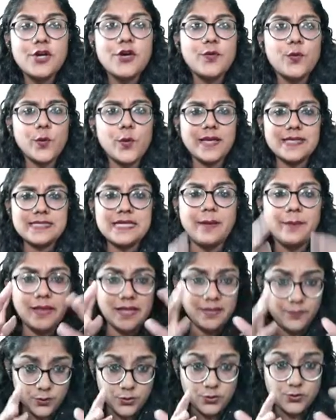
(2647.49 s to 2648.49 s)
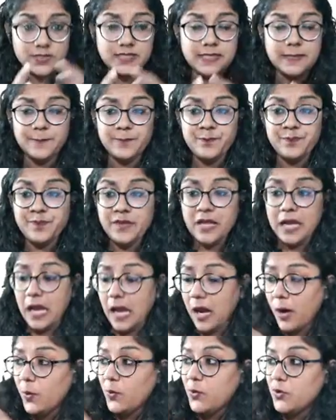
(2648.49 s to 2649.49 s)
For example, I want to see
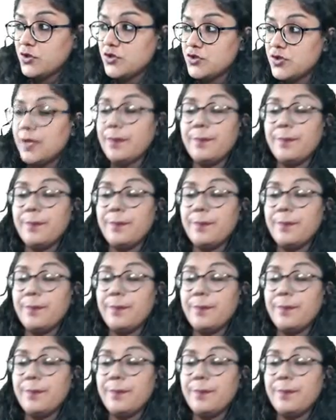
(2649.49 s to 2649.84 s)
how good